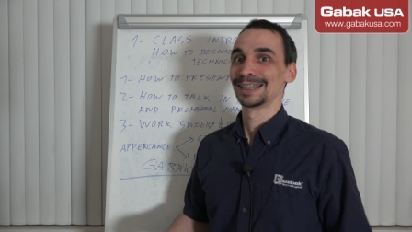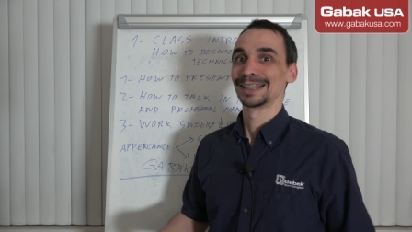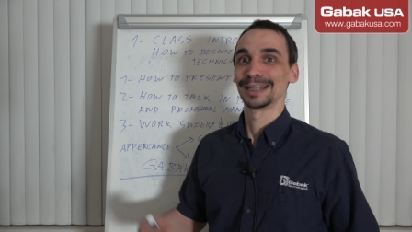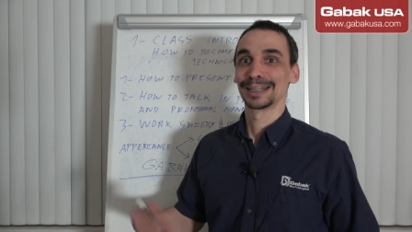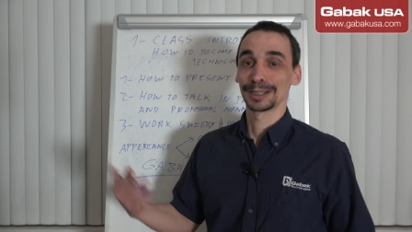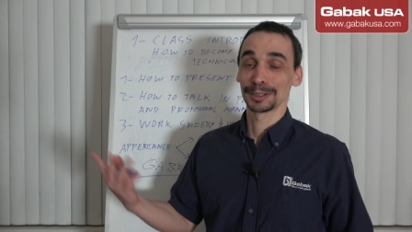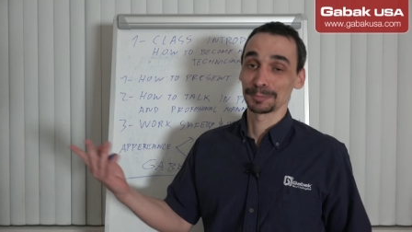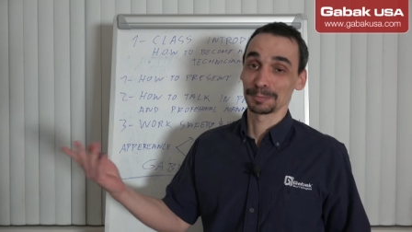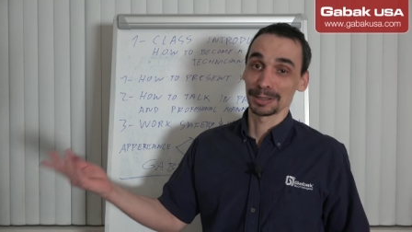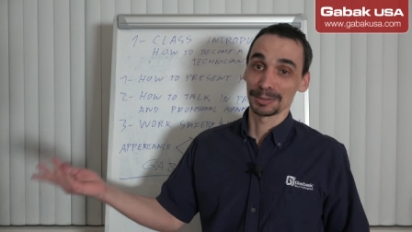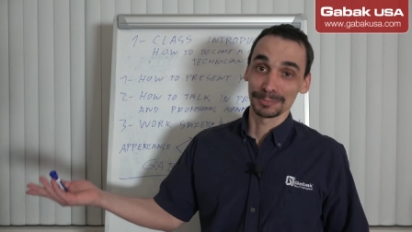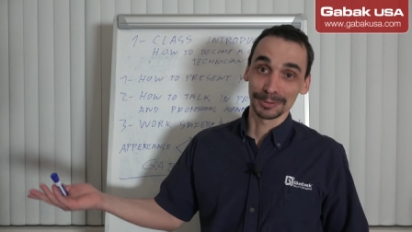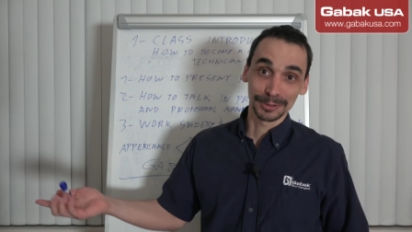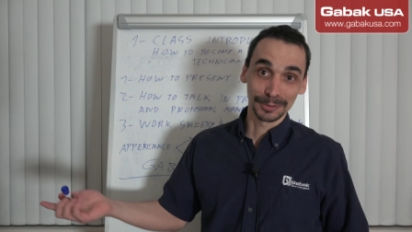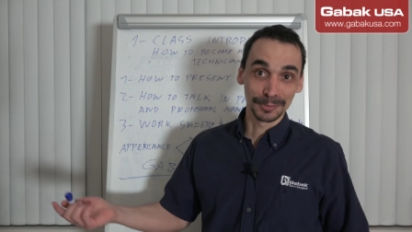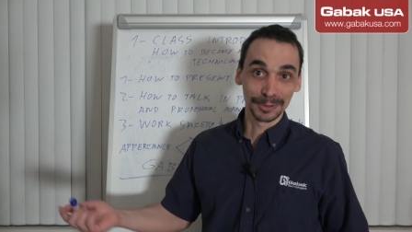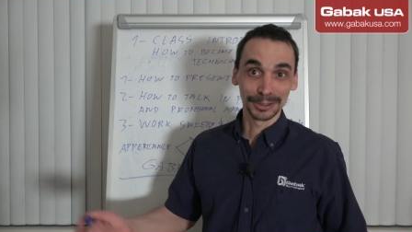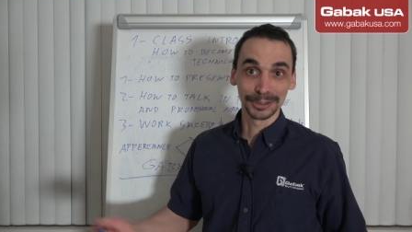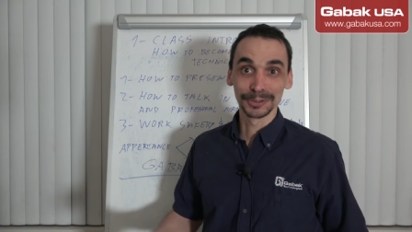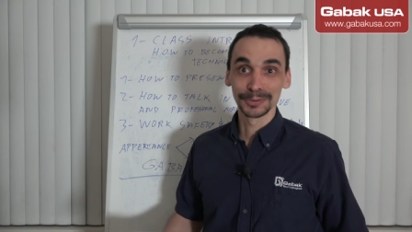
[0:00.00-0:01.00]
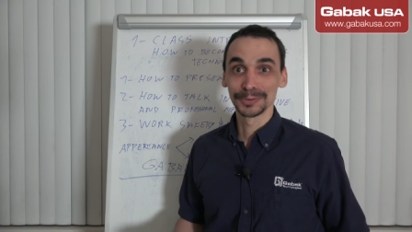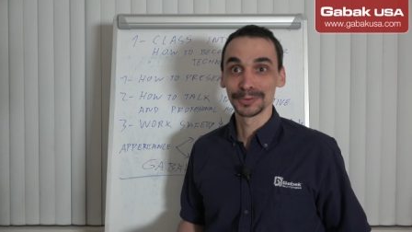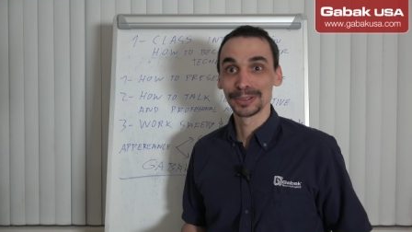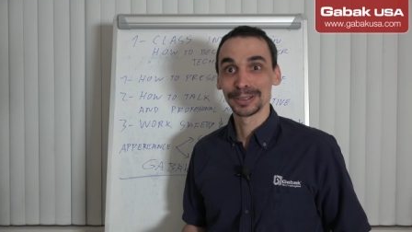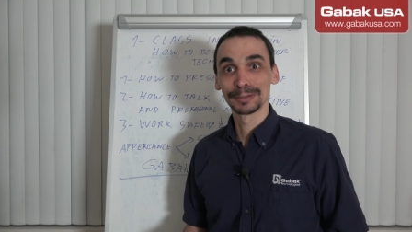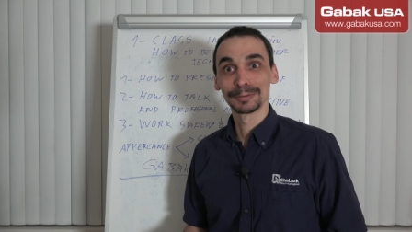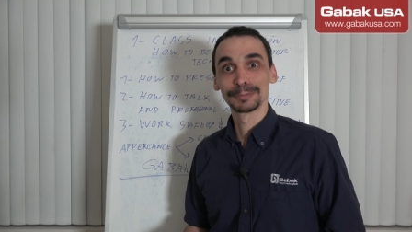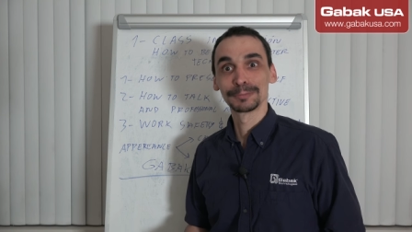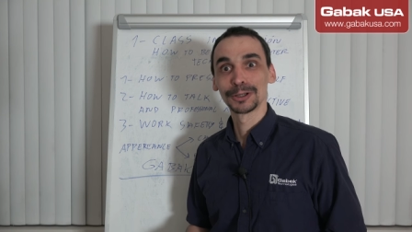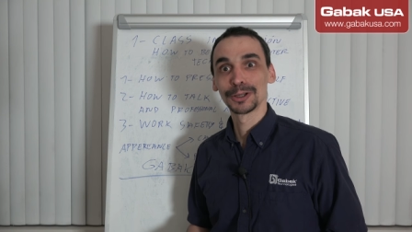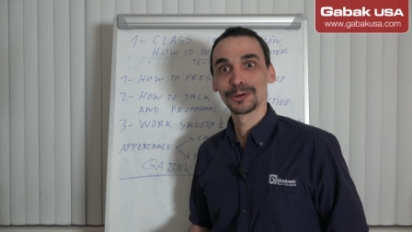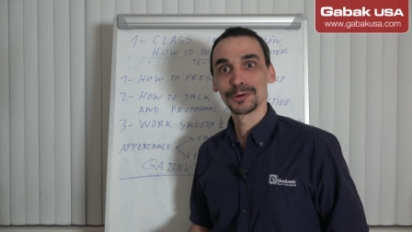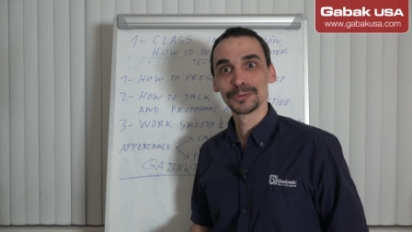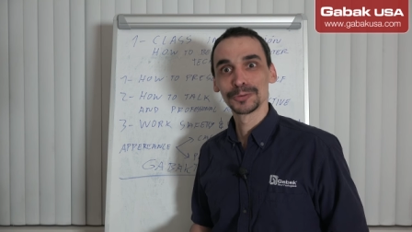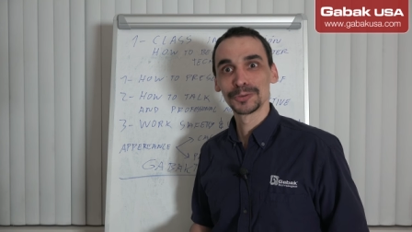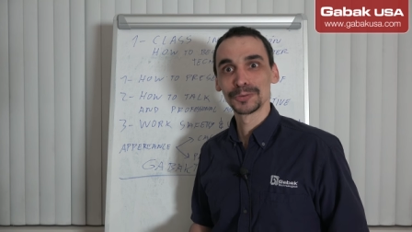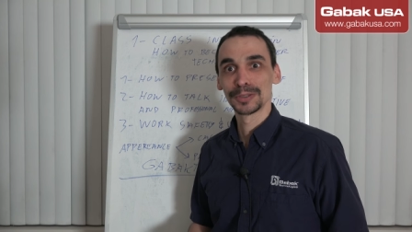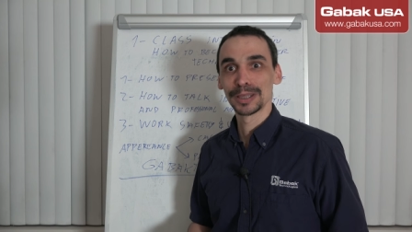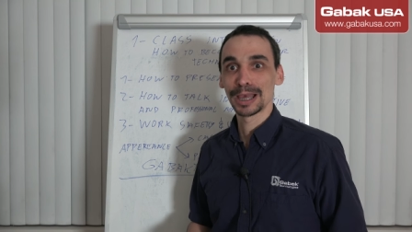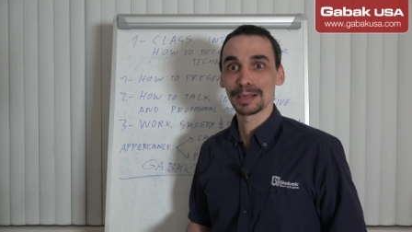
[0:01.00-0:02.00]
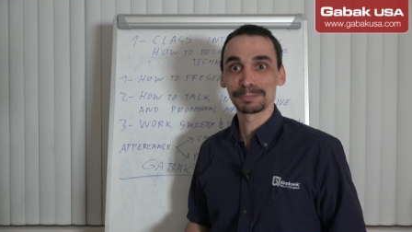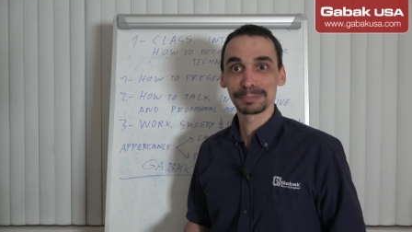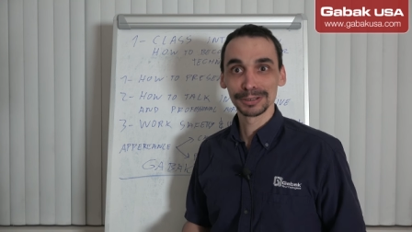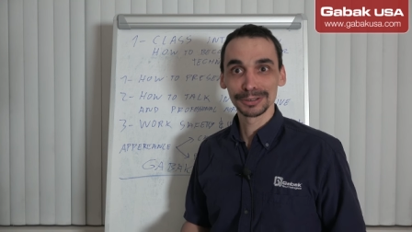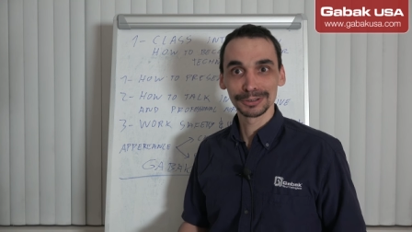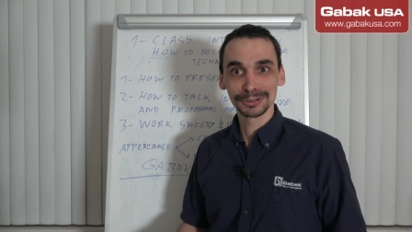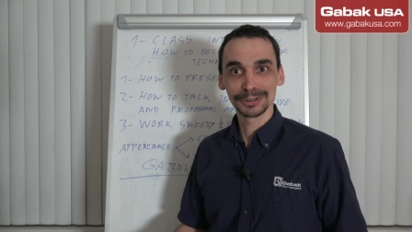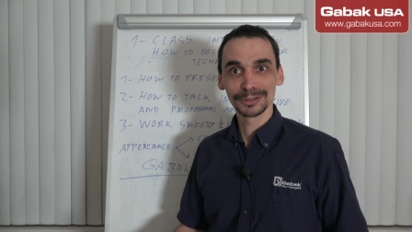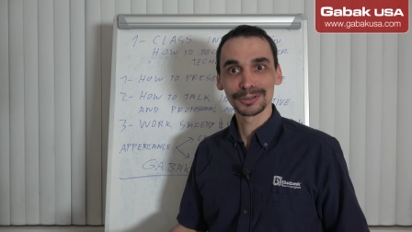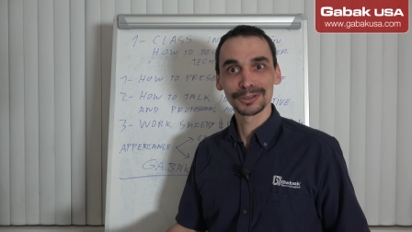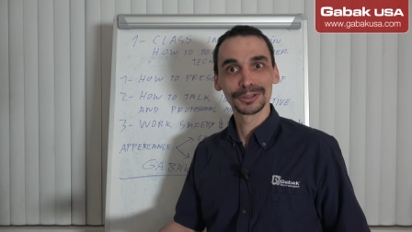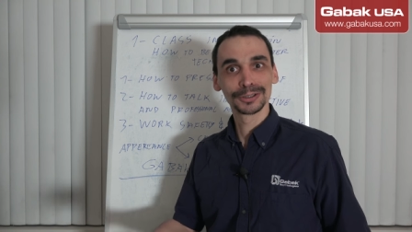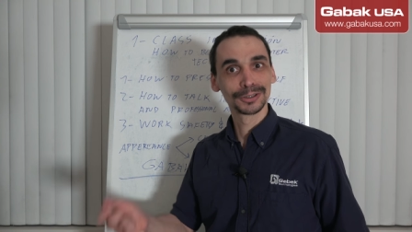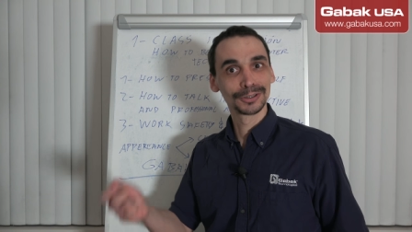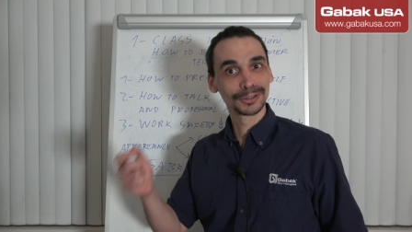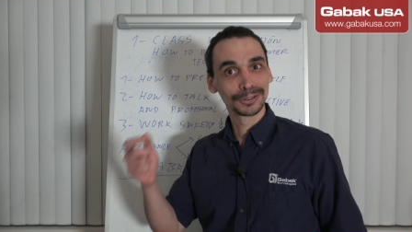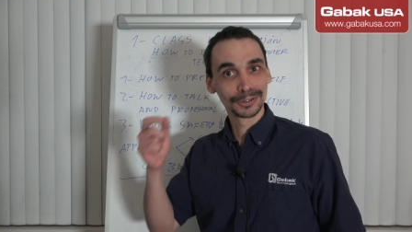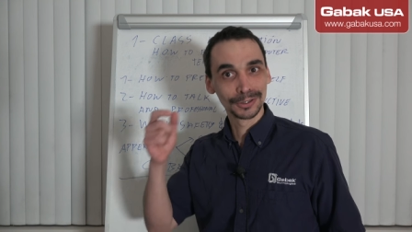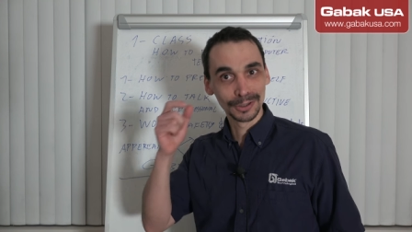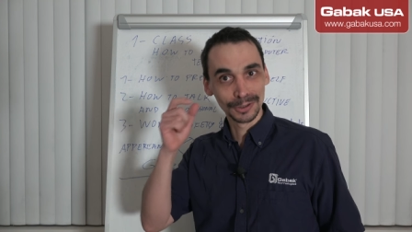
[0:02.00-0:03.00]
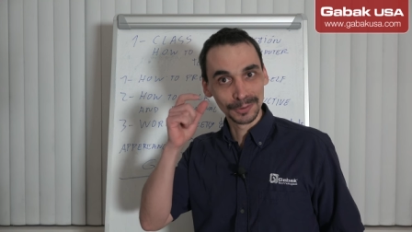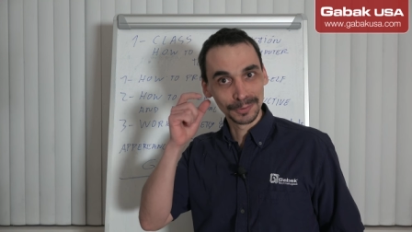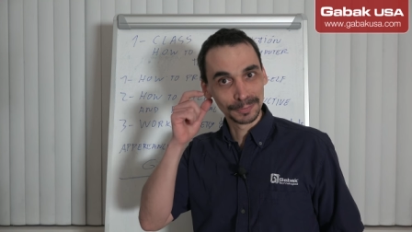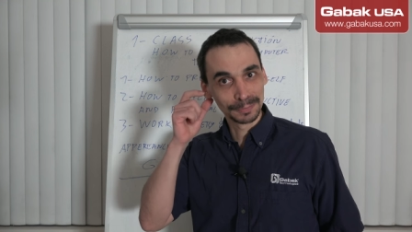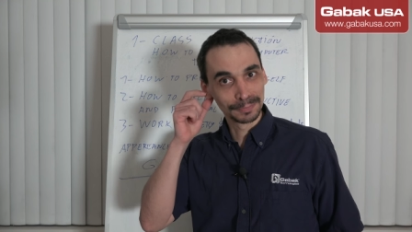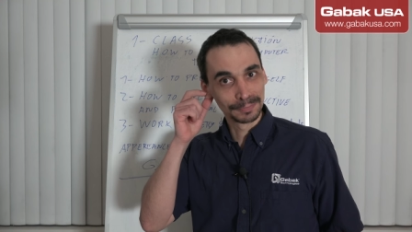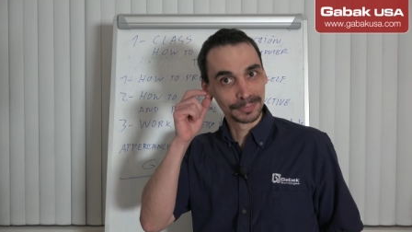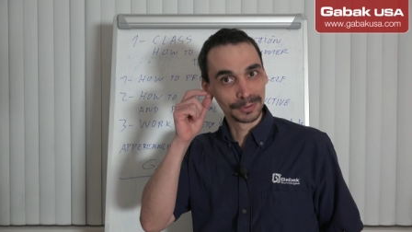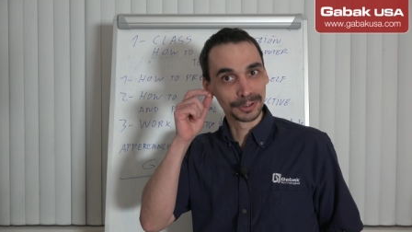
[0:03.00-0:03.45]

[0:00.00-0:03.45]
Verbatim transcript: like maybe when you go to the Apple store, you go,